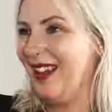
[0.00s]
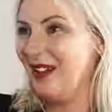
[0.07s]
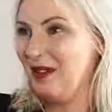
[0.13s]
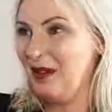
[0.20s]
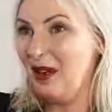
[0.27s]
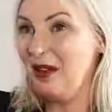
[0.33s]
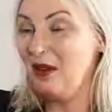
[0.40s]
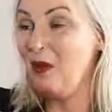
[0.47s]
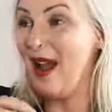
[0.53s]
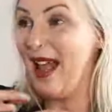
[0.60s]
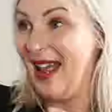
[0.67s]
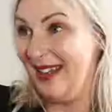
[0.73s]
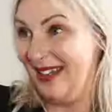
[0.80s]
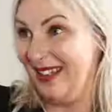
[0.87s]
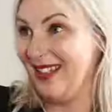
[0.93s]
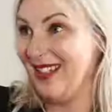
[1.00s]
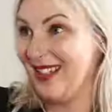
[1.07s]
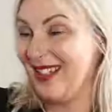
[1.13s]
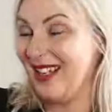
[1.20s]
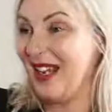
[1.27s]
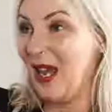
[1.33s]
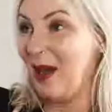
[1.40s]
and, and
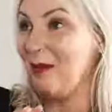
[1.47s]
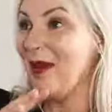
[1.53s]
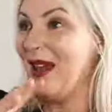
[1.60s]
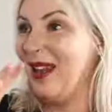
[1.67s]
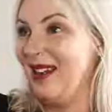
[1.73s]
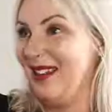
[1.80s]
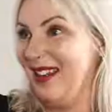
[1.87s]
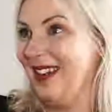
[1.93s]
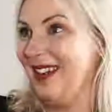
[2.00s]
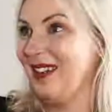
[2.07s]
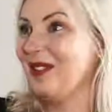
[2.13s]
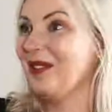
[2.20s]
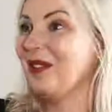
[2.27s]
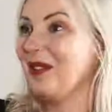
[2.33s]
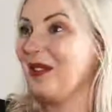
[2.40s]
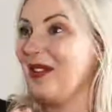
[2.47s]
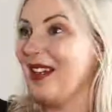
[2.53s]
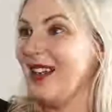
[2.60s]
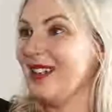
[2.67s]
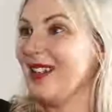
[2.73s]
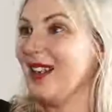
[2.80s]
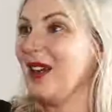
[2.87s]
awareness and campaigning and all the
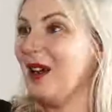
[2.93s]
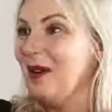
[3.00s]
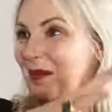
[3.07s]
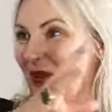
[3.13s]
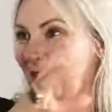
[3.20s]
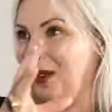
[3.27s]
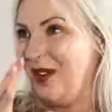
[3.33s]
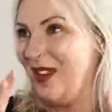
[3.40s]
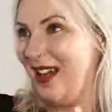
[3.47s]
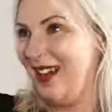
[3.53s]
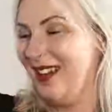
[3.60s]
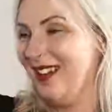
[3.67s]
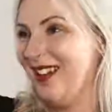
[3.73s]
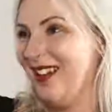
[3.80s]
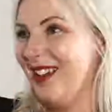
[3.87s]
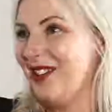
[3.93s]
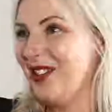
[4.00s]
things that come through that